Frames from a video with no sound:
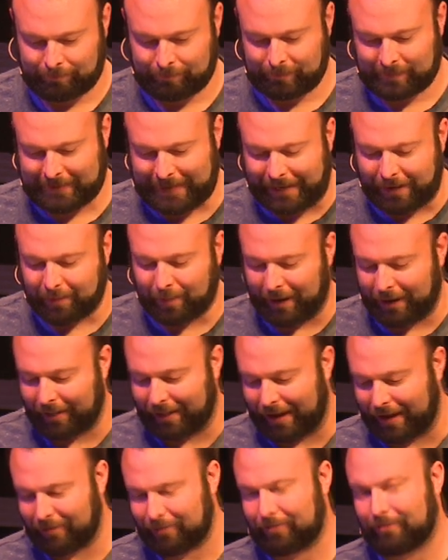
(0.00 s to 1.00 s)
Take my
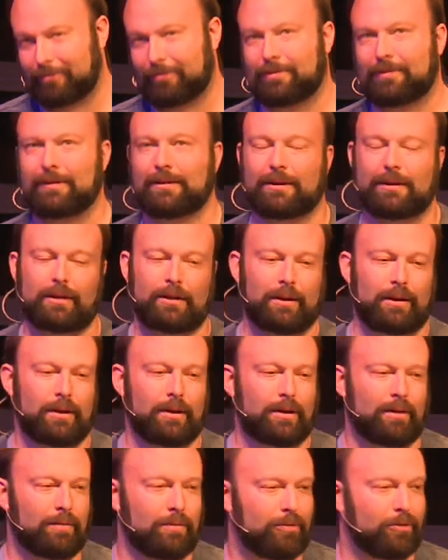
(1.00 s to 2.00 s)
life,
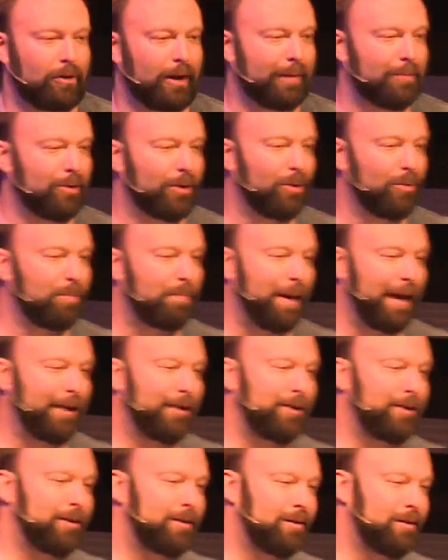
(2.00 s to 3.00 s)
for I'm no
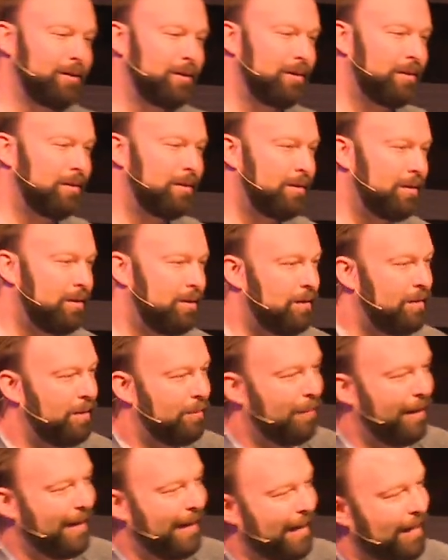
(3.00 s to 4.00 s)
better than
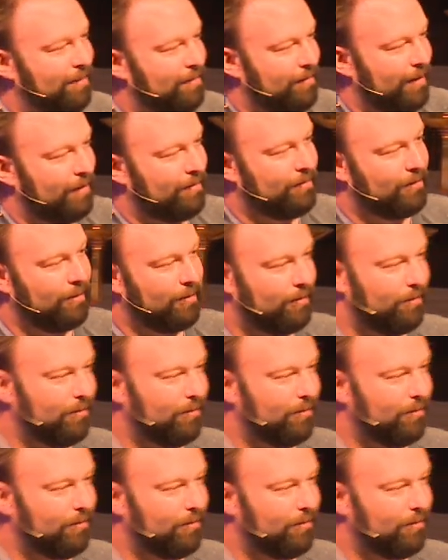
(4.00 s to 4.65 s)
my ancestors.